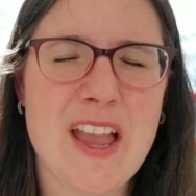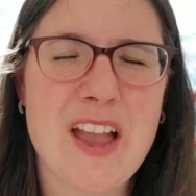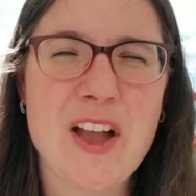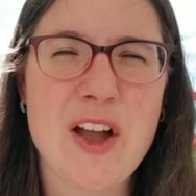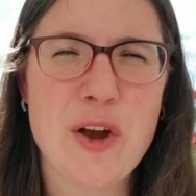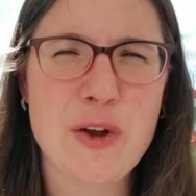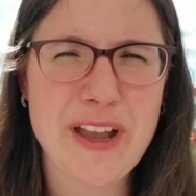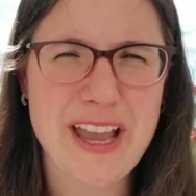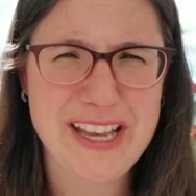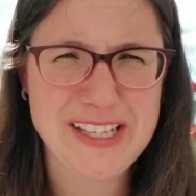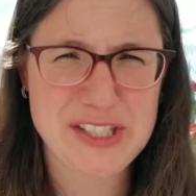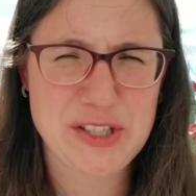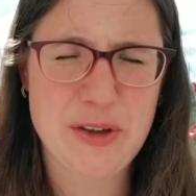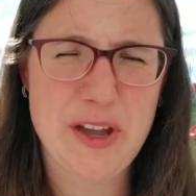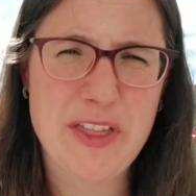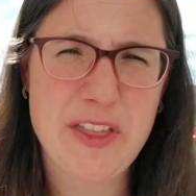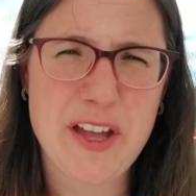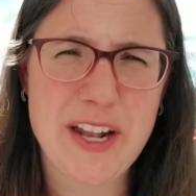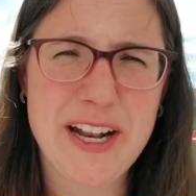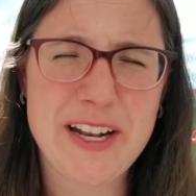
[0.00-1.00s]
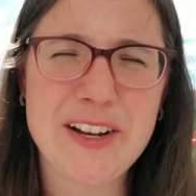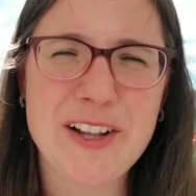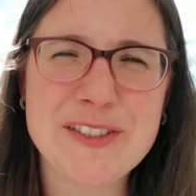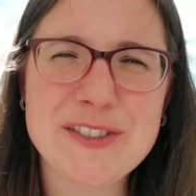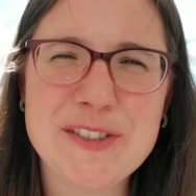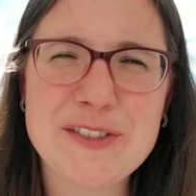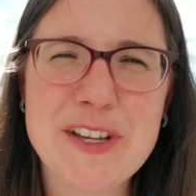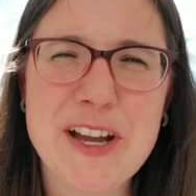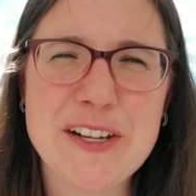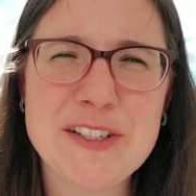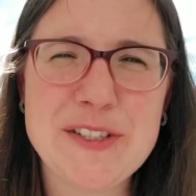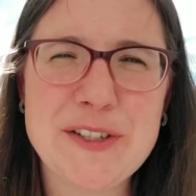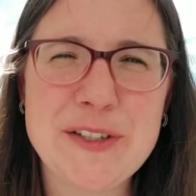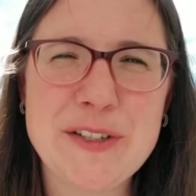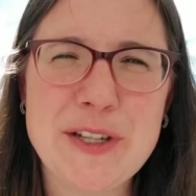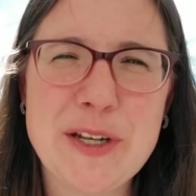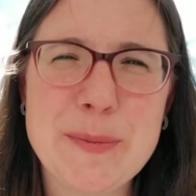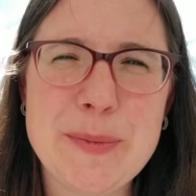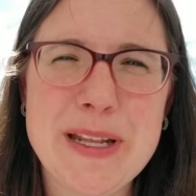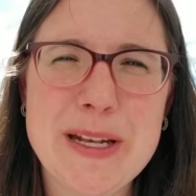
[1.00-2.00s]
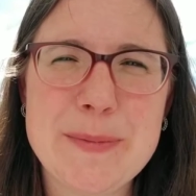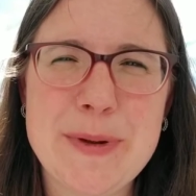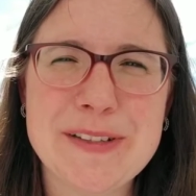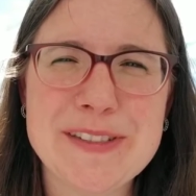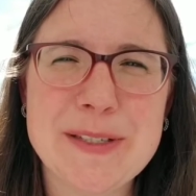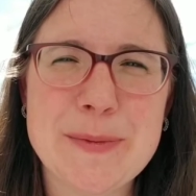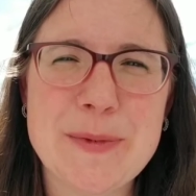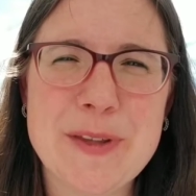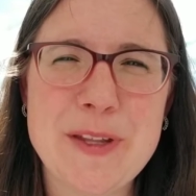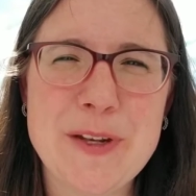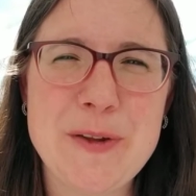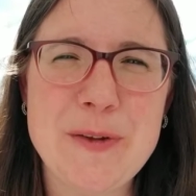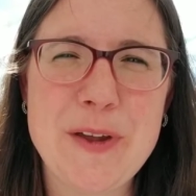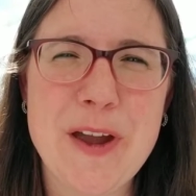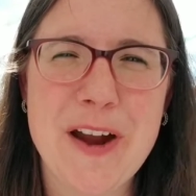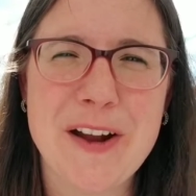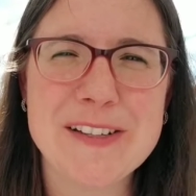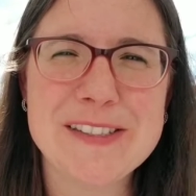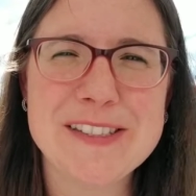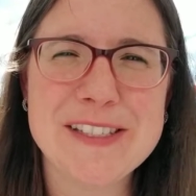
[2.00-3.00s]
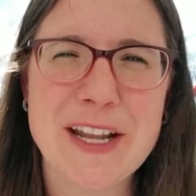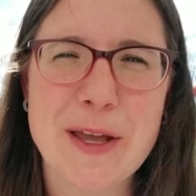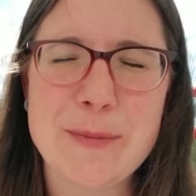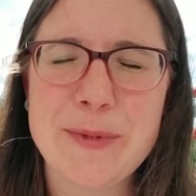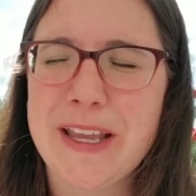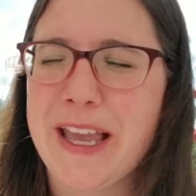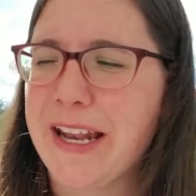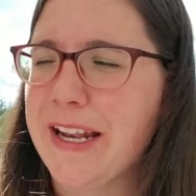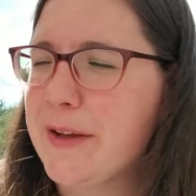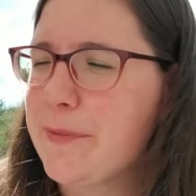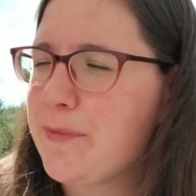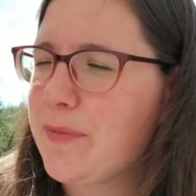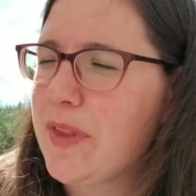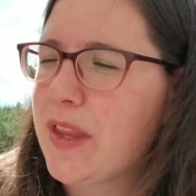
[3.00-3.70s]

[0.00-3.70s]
Okay, so I thought I'd also talk to you a little bit about some of the new yarns that I've been getting.